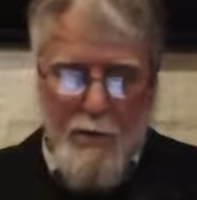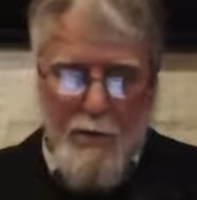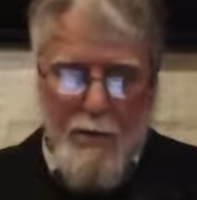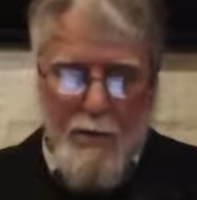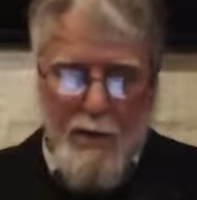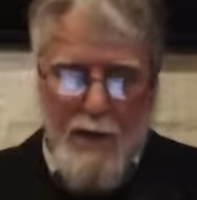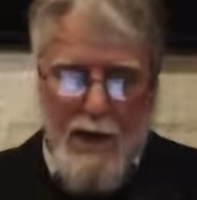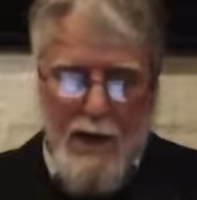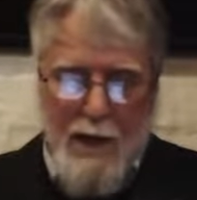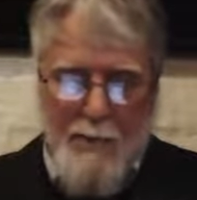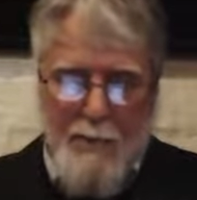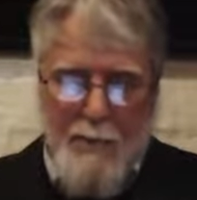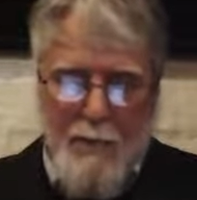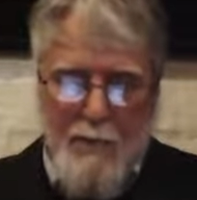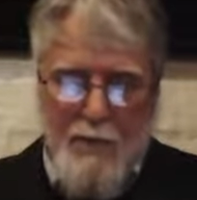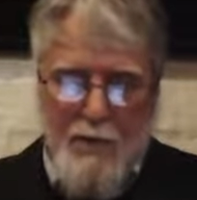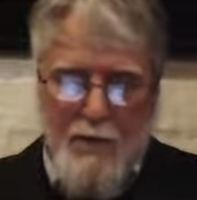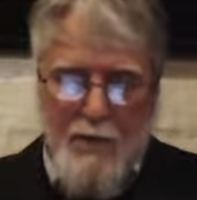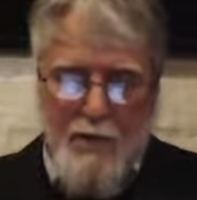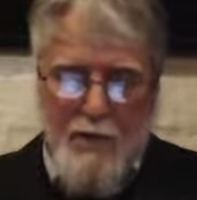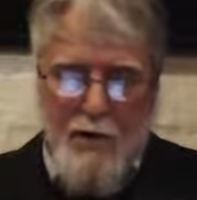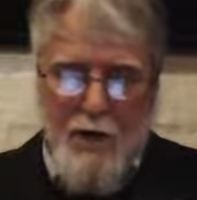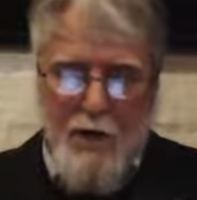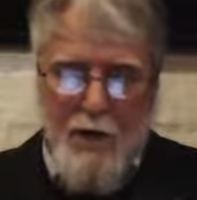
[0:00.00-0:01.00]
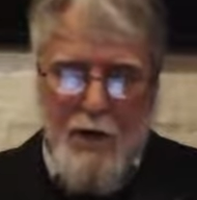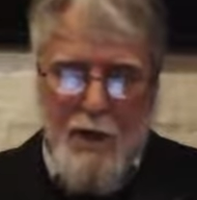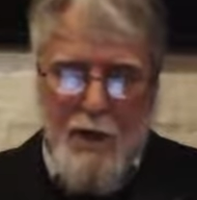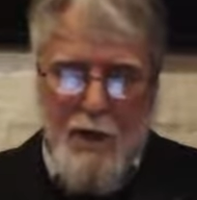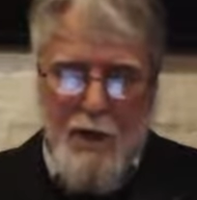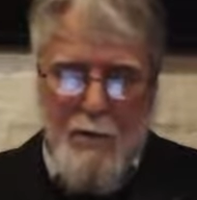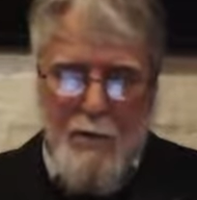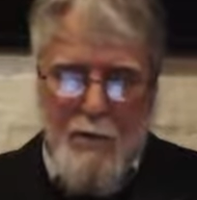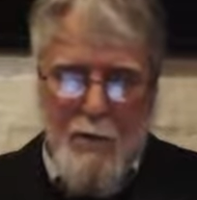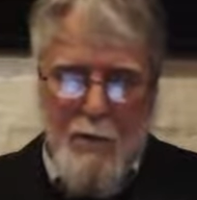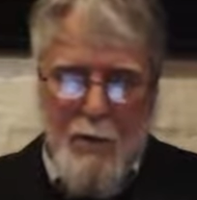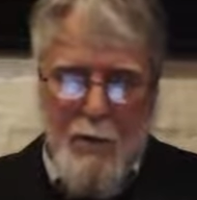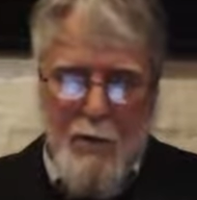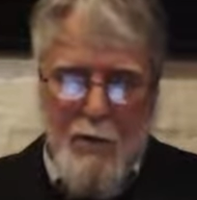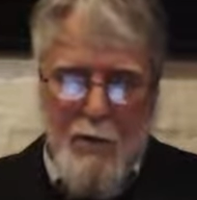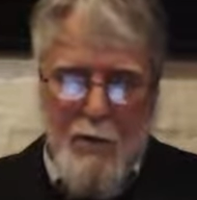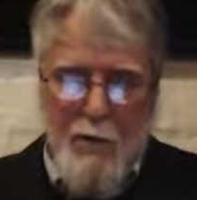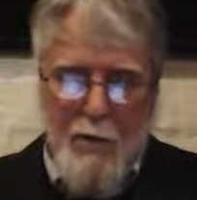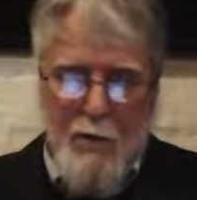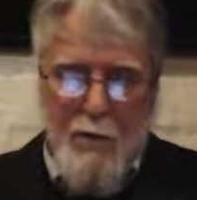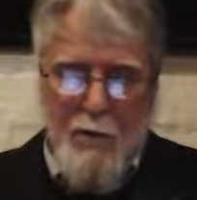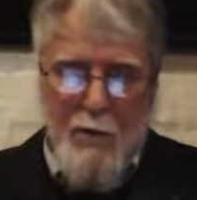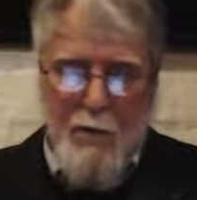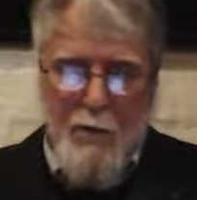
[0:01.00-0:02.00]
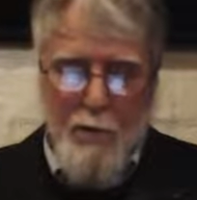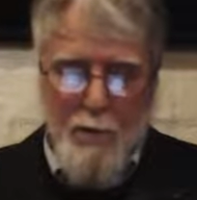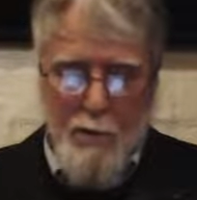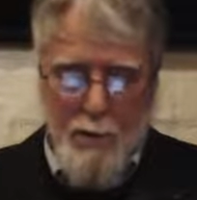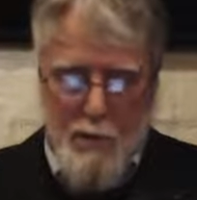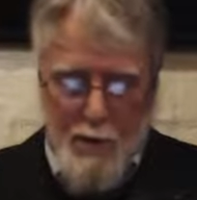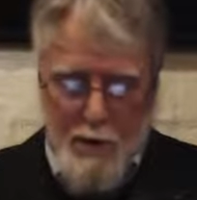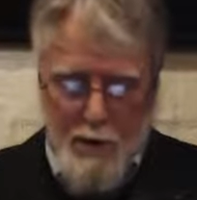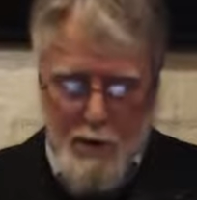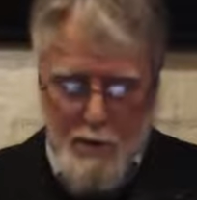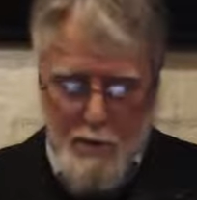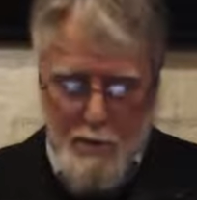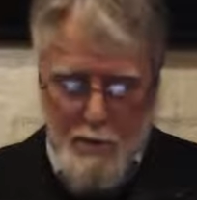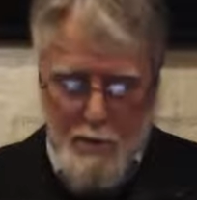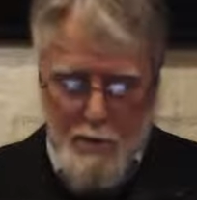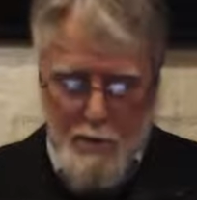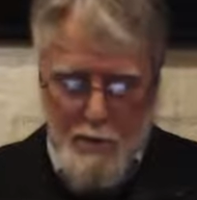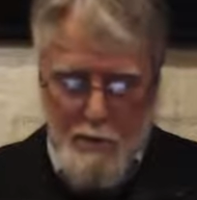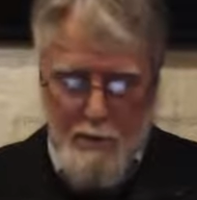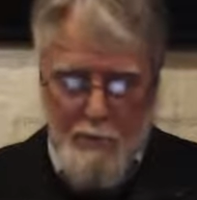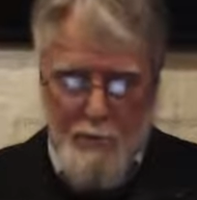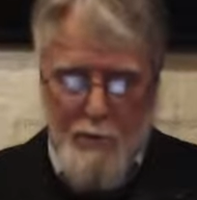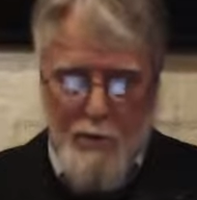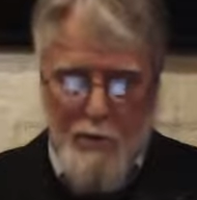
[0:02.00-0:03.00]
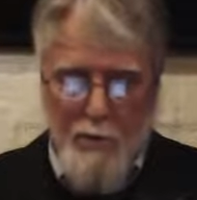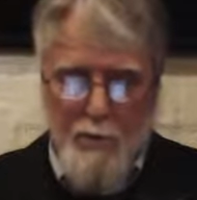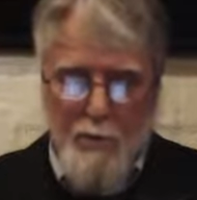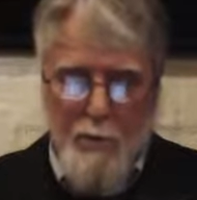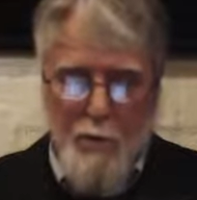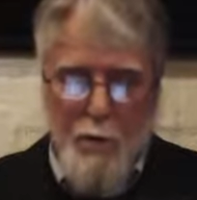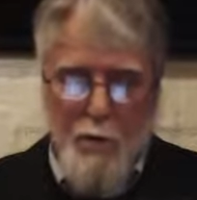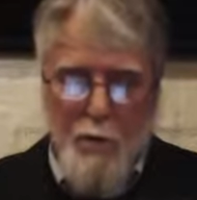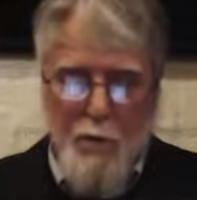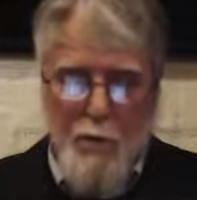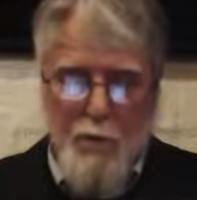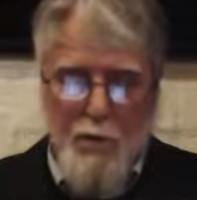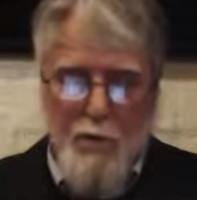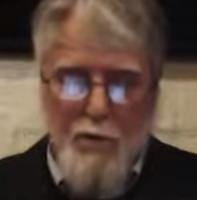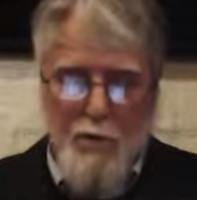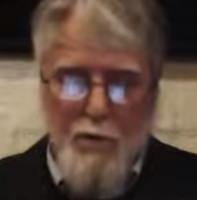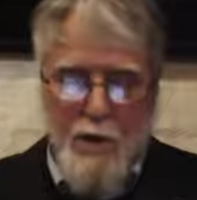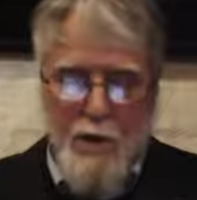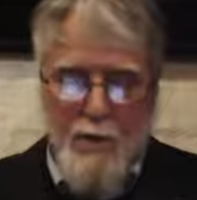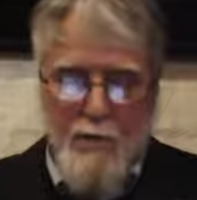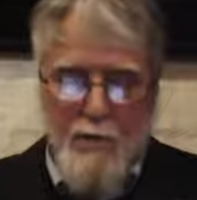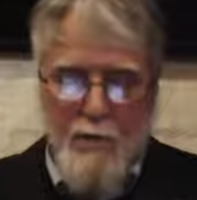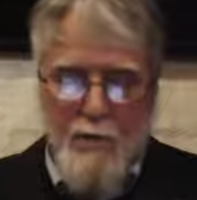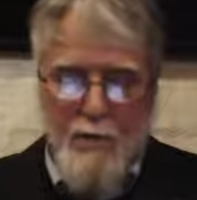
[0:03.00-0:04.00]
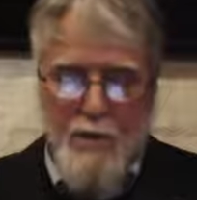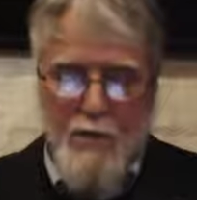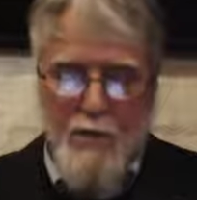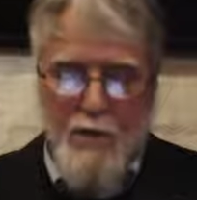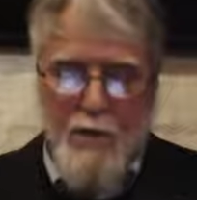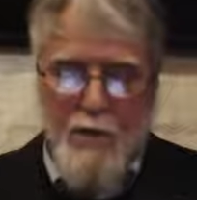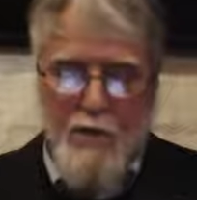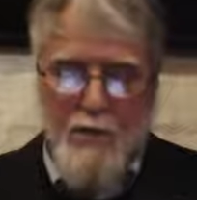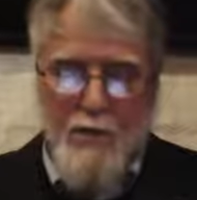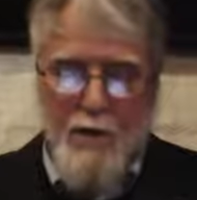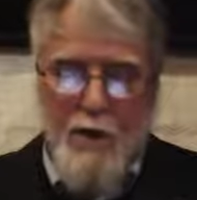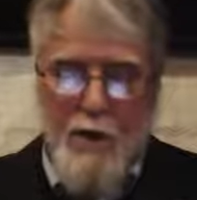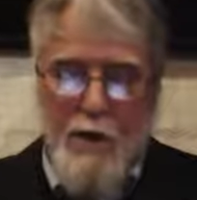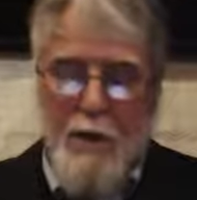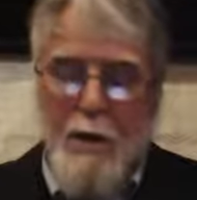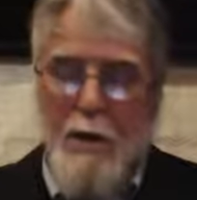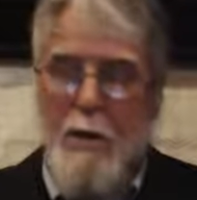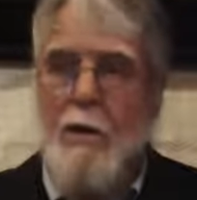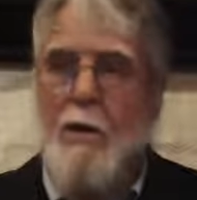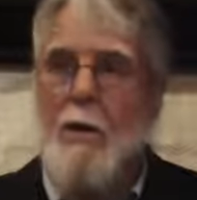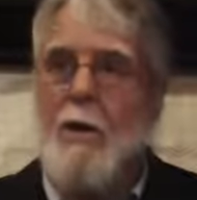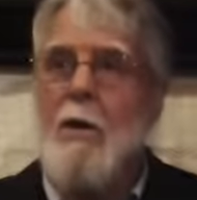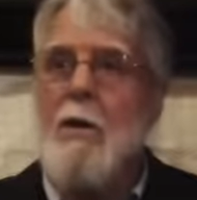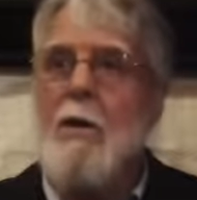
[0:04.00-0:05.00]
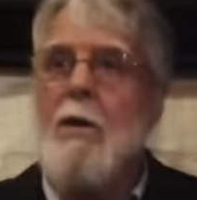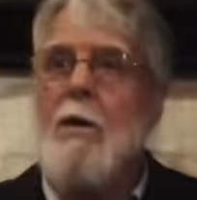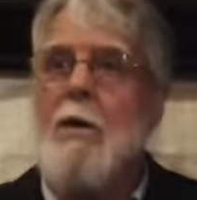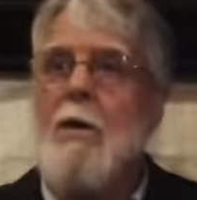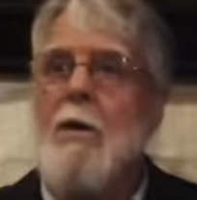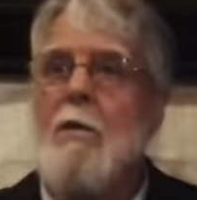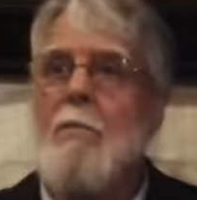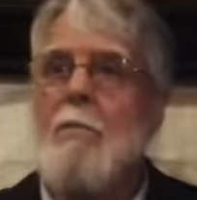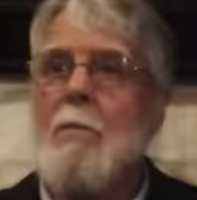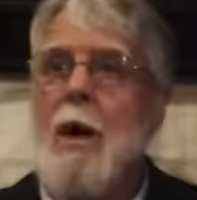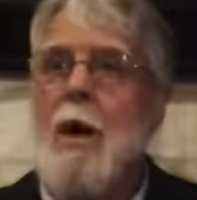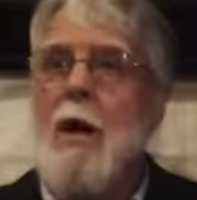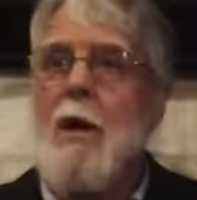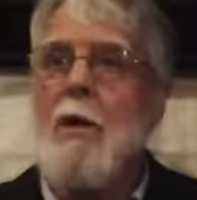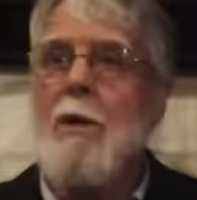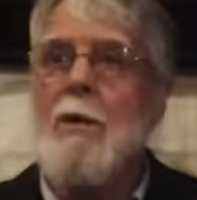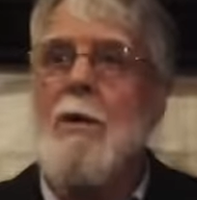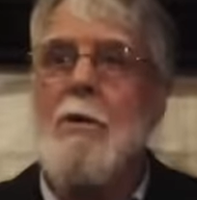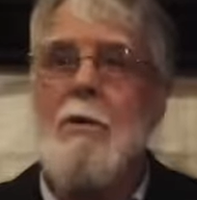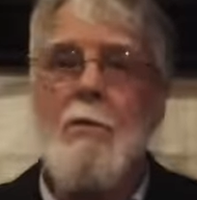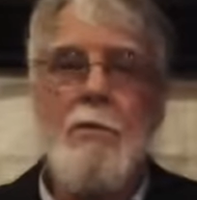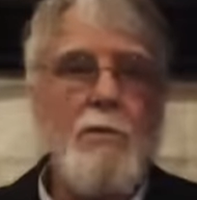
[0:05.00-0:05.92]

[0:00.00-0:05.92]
the game of the sea, on in other words, what you take from the sea, Sadl Bahar,